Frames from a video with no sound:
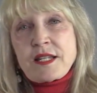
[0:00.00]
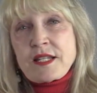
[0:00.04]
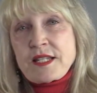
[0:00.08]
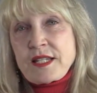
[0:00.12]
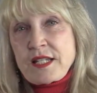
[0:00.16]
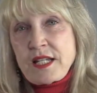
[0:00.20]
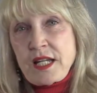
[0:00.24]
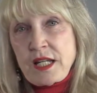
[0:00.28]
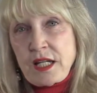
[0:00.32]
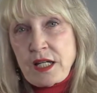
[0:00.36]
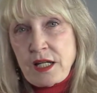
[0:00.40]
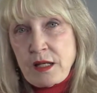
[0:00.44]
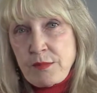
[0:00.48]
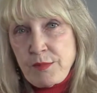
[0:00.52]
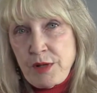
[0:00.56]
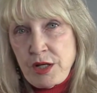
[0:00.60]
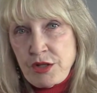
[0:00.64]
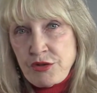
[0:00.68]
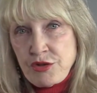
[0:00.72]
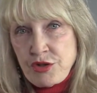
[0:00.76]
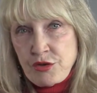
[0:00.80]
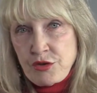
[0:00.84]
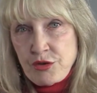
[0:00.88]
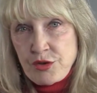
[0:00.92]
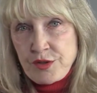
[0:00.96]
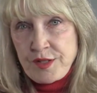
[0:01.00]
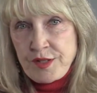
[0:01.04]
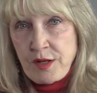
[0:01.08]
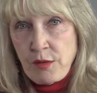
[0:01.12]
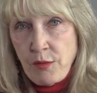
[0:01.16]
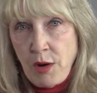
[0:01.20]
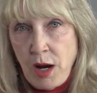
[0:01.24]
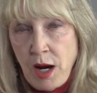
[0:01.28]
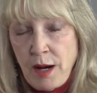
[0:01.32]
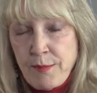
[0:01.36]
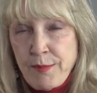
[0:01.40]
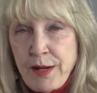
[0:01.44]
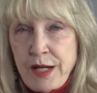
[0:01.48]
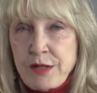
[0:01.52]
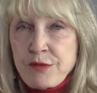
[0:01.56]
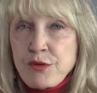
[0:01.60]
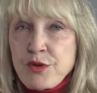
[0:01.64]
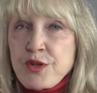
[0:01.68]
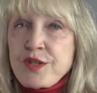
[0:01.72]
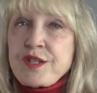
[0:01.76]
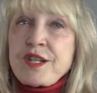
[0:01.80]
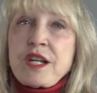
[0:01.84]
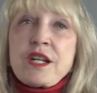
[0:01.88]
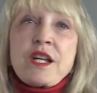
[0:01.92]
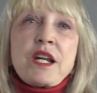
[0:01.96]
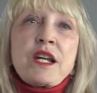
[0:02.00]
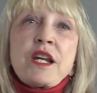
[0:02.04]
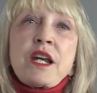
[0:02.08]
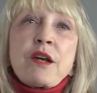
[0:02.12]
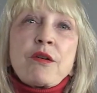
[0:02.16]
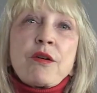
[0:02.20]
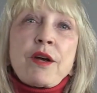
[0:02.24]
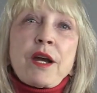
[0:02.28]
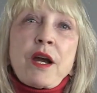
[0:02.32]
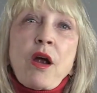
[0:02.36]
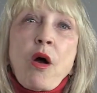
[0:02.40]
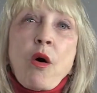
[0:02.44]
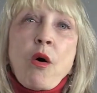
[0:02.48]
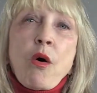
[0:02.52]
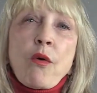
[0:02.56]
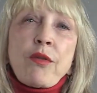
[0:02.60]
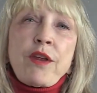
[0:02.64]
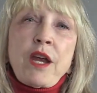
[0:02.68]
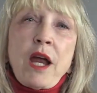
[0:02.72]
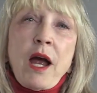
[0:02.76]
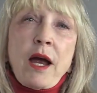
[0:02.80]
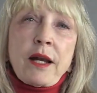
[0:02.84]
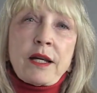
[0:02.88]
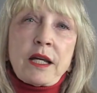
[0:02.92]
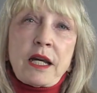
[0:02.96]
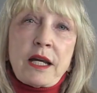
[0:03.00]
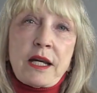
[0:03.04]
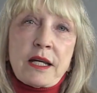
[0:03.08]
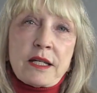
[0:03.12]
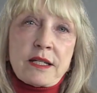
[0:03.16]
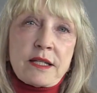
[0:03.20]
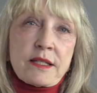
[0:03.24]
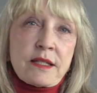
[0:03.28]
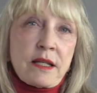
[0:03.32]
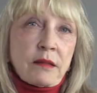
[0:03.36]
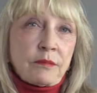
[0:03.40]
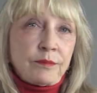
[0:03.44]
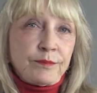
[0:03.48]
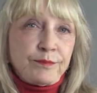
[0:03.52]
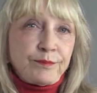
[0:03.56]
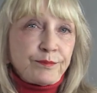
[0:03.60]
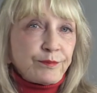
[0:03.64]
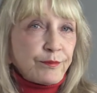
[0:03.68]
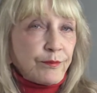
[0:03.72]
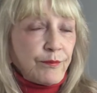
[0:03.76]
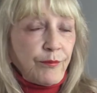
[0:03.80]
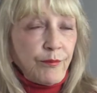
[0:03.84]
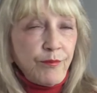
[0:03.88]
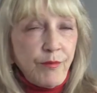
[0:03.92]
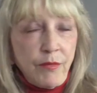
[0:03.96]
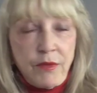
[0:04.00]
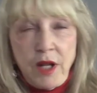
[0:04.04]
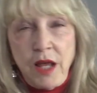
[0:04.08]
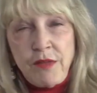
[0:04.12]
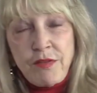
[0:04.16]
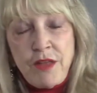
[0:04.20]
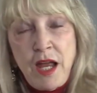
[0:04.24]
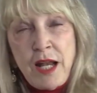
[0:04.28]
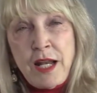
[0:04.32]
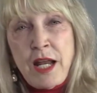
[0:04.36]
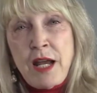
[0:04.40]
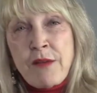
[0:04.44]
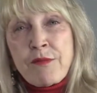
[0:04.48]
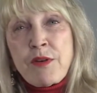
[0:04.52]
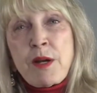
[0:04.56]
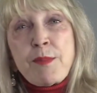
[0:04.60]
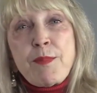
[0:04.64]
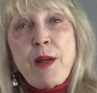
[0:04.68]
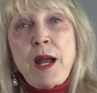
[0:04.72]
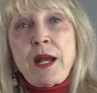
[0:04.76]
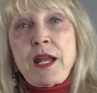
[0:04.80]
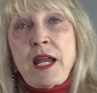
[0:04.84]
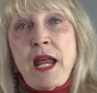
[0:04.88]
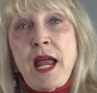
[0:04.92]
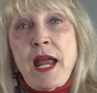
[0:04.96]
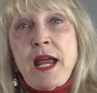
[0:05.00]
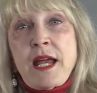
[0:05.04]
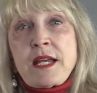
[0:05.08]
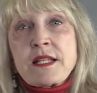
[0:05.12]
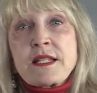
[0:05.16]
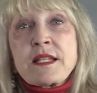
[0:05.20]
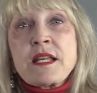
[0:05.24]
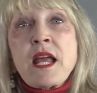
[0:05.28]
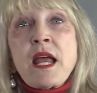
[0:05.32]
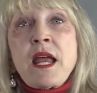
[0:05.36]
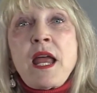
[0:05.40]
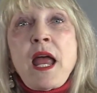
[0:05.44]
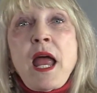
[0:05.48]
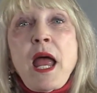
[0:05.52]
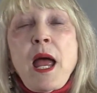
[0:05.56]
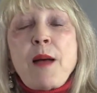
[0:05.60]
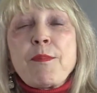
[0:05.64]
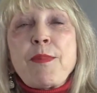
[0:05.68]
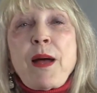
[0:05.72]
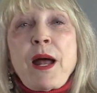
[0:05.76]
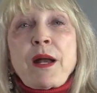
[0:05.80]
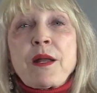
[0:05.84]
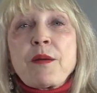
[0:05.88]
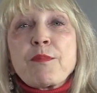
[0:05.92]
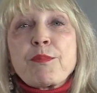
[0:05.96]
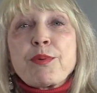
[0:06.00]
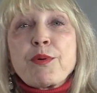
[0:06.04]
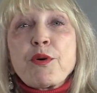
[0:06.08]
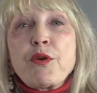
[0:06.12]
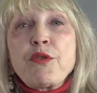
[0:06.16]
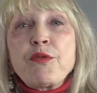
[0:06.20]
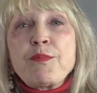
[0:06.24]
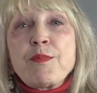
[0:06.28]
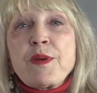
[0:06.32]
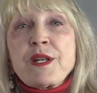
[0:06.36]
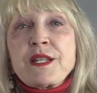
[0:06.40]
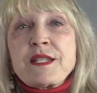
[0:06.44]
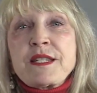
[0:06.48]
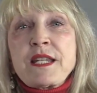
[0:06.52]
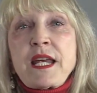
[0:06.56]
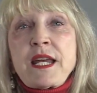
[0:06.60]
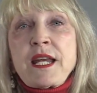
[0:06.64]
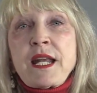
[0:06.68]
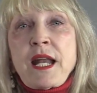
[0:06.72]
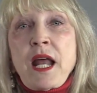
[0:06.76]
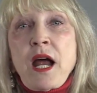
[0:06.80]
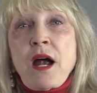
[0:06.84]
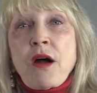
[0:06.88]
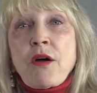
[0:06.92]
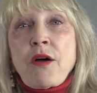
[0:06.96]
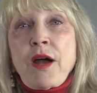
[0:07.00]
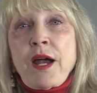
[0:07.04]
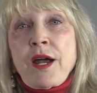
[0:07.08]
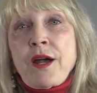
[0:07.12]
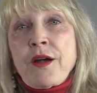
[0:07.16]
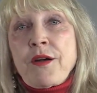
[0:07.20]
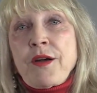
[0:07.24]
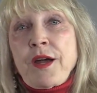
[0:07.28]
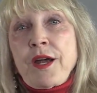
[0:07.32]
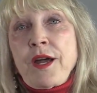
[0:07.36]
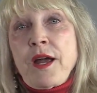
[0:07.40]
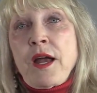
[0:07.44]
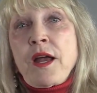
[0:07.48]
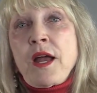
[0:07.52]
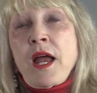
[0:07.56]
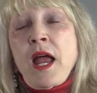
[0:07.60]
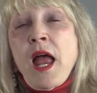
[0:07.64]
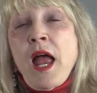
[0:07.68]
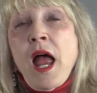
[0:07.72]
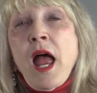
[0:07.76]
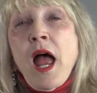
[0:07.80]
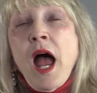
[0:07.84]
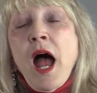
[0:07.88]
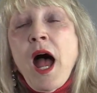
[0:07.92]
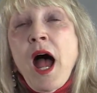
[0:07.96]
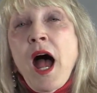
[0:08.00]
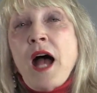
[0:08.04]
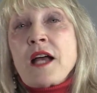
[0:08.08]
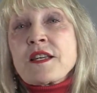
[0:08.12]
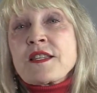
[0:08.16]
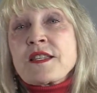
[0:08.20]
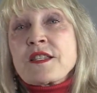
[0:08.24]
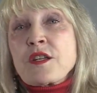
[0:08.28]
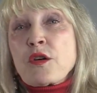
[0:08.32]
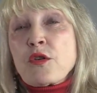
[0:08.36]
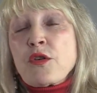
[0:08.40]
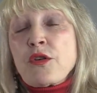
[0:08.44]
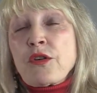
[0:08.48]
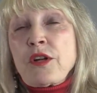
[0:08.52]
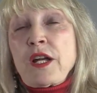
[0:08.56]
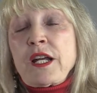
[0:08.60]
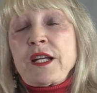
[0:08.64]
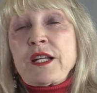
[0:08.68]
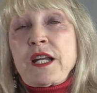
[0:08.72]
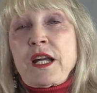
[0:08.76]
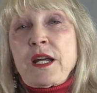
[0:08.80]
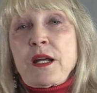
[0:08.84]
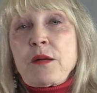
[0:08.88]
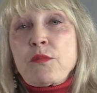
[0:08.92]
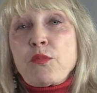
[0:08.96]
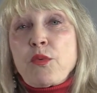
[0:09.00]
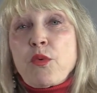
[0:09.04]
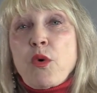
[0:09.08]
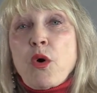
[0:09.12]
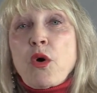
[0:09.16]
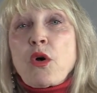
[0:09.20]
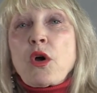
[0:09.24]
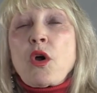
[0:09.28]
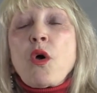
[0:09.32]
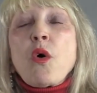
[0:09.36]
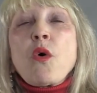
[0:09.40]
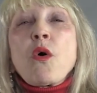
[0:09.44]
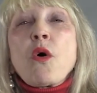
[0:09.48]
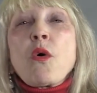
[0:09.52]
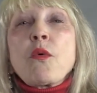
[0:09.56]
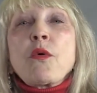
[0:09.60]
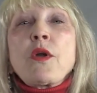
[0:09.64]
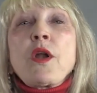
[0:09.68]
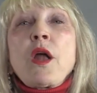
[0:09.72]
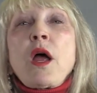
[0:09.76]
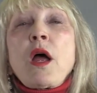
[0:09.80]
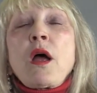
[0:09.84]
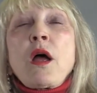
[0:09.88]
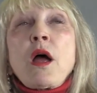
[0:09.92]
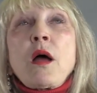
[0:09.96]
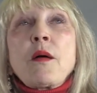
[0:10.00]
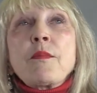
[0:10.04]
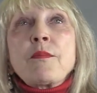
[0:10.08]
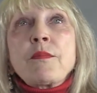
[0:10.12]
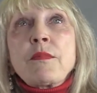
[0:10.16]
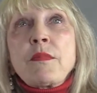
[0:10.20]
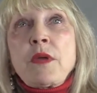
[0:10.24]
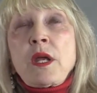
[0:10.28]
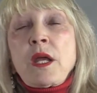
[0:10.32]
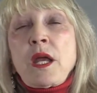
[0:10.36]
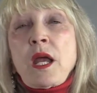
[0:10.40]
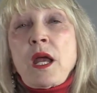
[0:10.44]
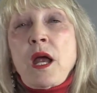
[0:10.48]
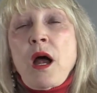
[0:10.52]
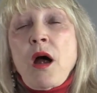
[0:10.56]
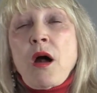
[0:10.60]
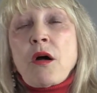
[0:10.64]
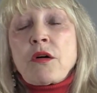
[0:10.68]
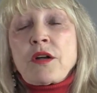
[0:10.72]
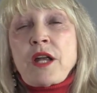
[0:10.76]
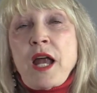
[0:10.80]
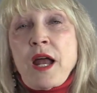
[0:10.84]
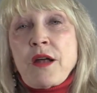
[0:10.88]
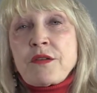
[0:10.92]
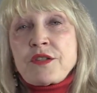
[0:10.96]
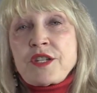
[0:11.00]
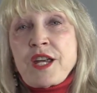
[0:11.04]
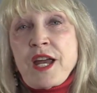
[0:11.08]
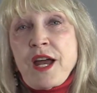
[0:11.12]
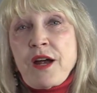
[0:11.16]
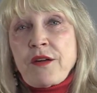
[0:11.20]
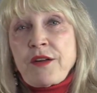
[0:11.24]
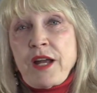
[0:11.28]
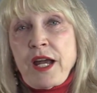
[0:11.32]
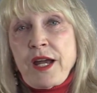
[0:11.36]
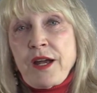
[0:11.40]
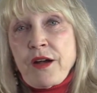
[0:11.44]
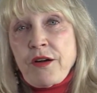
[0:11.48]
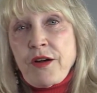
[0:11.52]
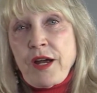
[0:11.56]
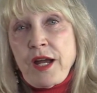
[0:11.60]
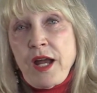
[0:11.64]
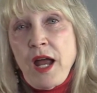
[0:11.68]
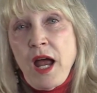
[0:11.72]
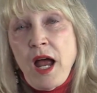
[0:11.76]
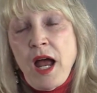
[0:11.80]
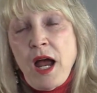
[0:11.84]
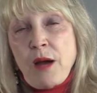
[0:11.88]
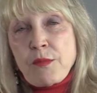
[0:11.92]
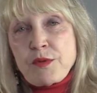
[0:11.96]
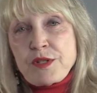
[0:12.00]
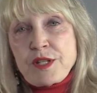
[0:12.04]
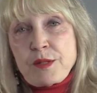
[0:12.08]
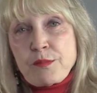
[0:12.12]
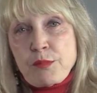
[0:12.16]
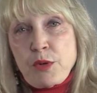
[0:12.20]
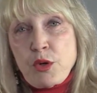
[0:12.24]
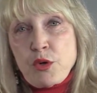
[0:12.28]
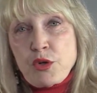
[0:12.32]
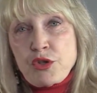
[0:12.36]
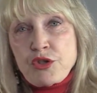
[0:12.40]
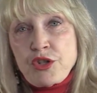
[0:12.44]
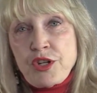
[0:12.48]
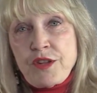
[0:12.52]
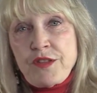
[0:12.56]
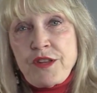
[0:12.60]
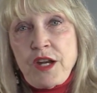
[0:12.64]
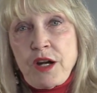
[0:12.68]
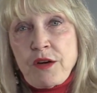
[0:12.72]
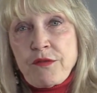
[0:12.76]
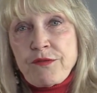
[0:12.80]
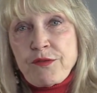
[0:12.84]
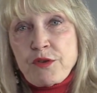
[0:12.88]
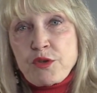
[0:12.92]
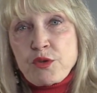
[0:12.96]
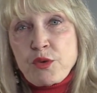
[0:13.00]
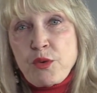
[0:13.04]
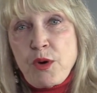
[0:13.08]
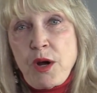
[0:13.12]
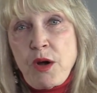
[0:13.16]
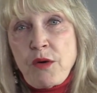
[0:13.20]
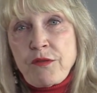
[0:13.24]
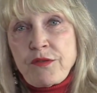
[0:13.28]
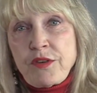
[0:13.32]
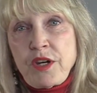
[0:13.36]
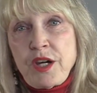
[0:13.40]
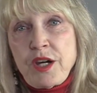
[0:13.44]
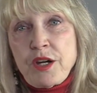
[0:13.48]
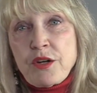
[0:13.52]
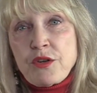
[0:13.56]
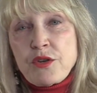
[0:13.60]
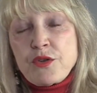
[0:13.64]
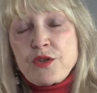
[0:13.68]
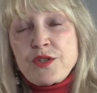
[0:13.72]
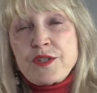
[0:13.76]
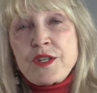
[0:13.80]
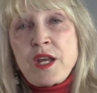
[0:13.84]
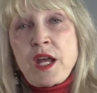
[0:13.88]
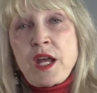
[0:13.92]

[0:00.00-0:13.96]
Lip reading: a city commissioner, so I'm interested in hearing all the ideas that everybody has about improvements in our area. I certainly did work on our downtown area. I was a merchant there for 12 years,